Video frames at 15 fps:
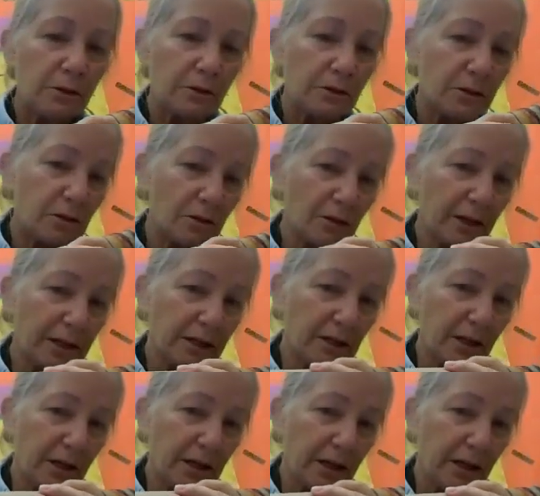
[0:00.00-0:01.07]
slits
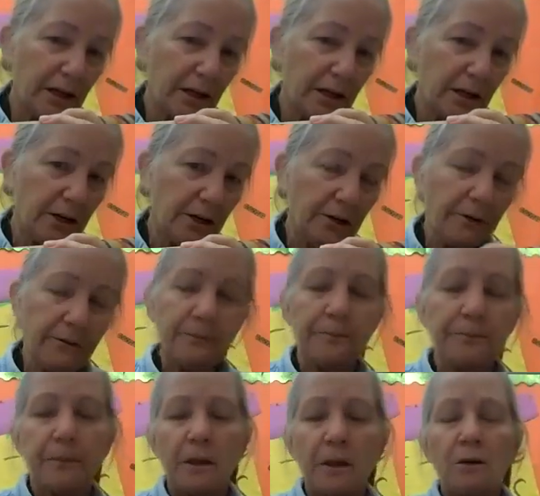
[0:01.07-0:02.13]
I cut in here?
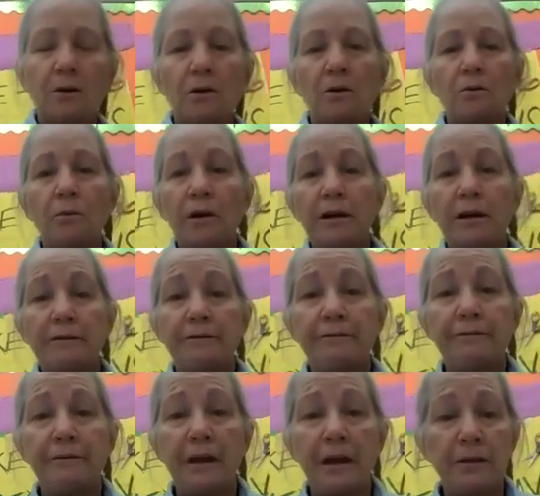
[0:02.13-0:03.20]
We're going to
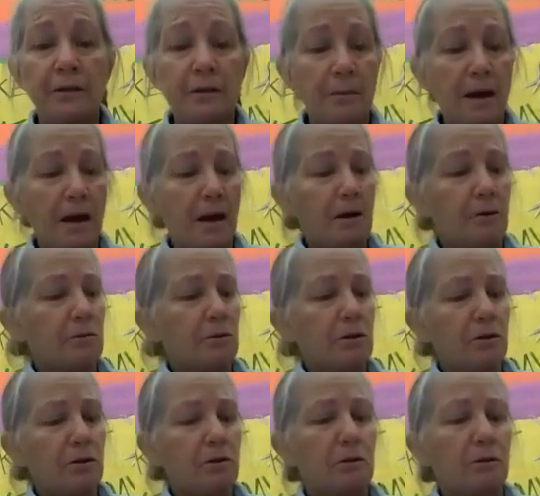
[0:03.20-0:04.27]
fan them out
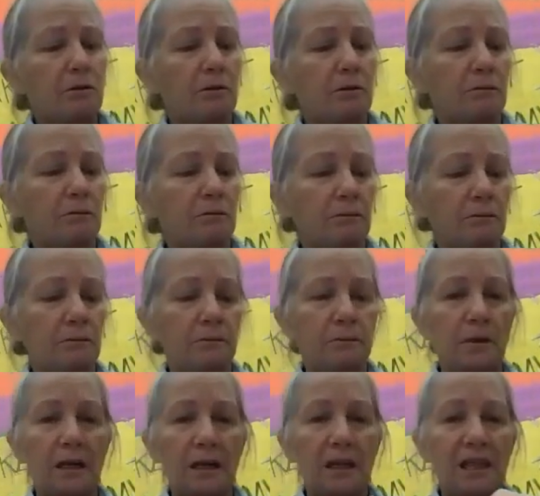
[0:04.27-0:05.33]

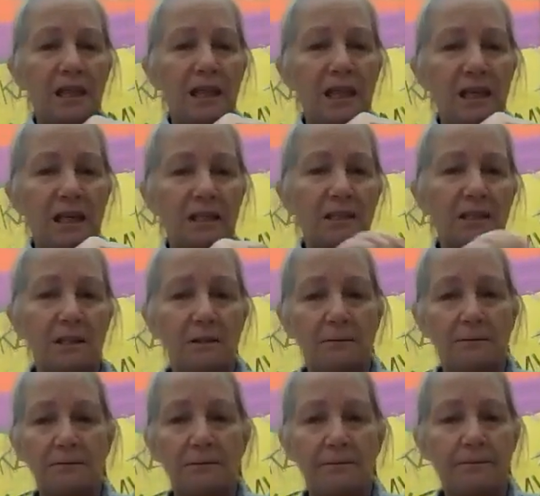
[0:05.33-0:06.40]
like this.
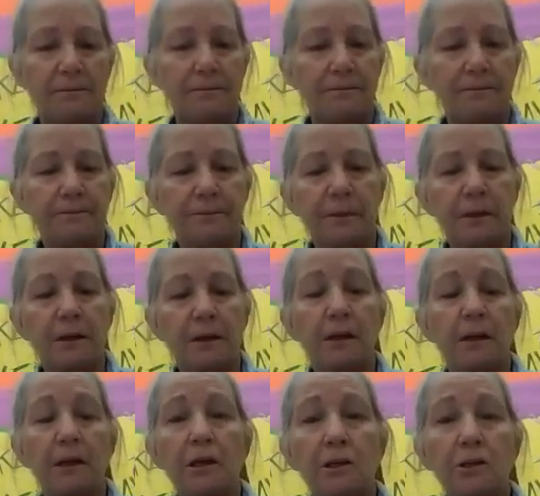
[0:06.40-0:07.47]

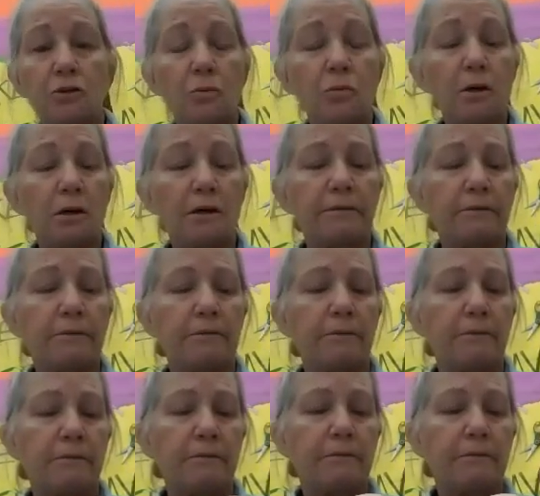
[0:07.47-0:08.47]
Each one of them.